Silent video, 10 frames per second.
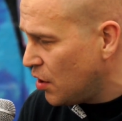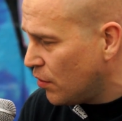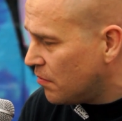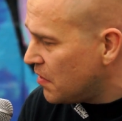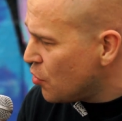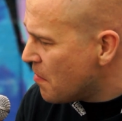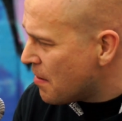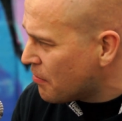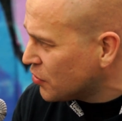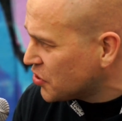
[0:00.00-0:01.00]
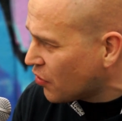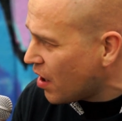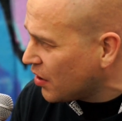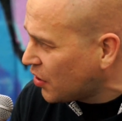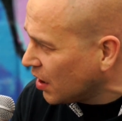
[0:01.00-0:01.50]
new new members, or
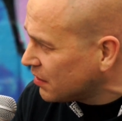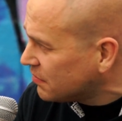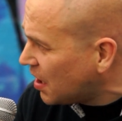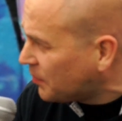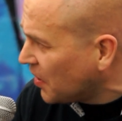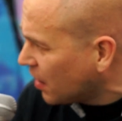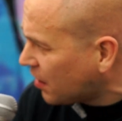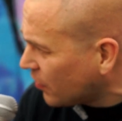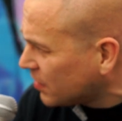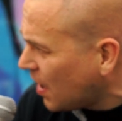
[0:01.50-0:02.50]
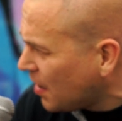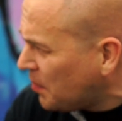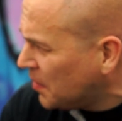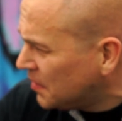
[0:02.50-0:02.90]
are you gonna keep the current lineup?